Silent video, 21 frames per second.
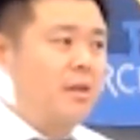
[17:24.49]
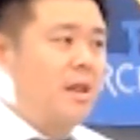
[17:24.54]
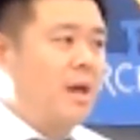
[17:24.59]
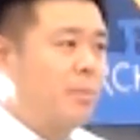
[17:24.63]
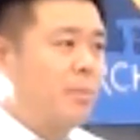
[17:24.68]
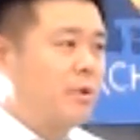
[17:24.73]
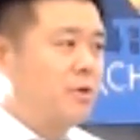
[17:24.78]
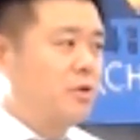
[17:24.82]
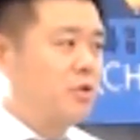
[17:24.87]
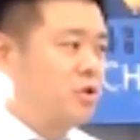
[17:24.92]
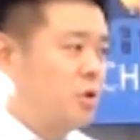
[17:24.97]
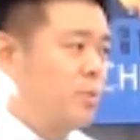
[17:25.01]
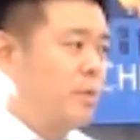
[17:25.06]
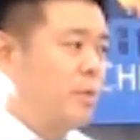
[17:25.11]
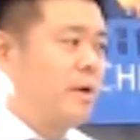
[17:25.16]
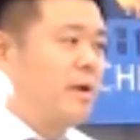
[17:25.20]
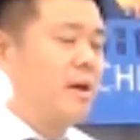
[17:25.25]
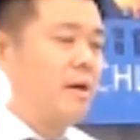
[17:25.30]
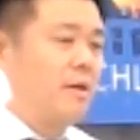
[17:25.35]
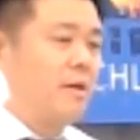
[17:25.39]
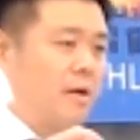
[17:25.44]
They were
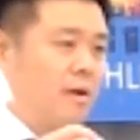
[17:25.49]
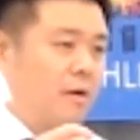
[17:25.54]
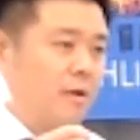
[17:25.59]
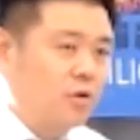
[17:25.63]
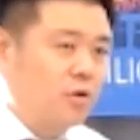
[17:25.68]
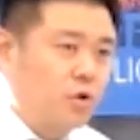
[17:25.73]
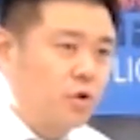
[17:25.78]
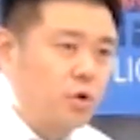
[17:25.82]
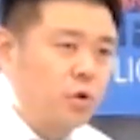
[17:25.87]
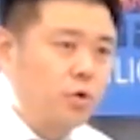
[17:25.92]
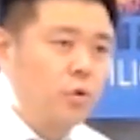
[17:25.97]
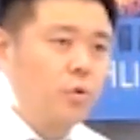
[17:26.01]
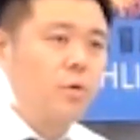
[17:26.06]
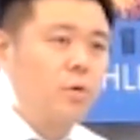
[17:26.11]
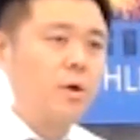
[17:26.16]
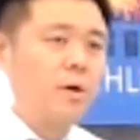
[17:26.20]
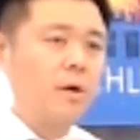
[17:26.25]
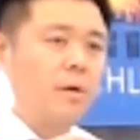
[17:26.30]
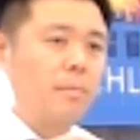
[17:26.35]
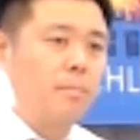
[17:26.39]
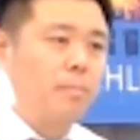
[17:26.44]
doing it to
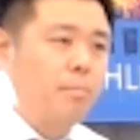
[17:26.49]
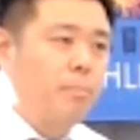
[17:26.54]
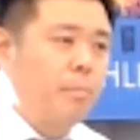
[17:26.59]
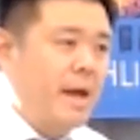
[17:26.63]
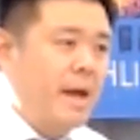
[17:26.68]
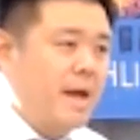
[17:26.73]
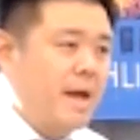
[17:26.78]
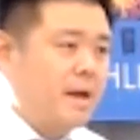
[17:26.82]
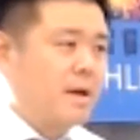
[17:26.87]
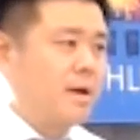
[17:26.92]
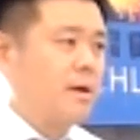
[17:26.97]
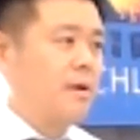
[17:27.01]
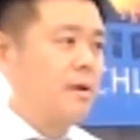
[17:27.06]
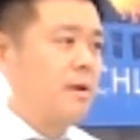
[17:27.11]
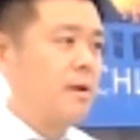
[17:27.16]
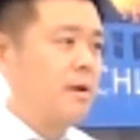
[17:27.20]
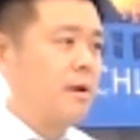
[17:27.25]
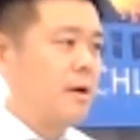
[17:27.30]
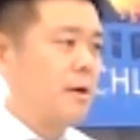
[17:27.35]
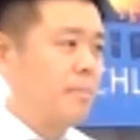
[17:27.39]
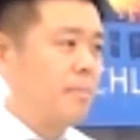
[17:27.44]
make
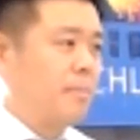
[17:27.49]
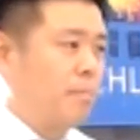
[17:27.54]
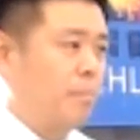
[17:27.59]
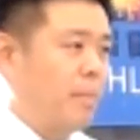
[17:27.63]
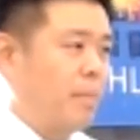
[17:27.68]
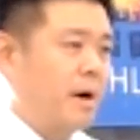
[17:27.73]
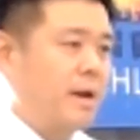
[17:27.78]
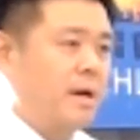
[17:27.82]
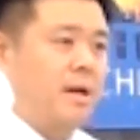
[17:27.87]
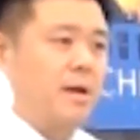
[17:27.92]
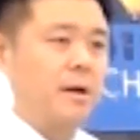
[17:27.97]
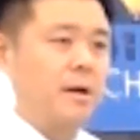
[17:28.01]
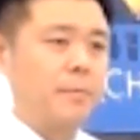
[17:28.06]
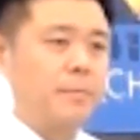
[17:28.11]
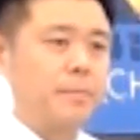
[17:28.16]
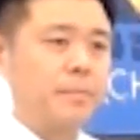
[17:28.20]
money.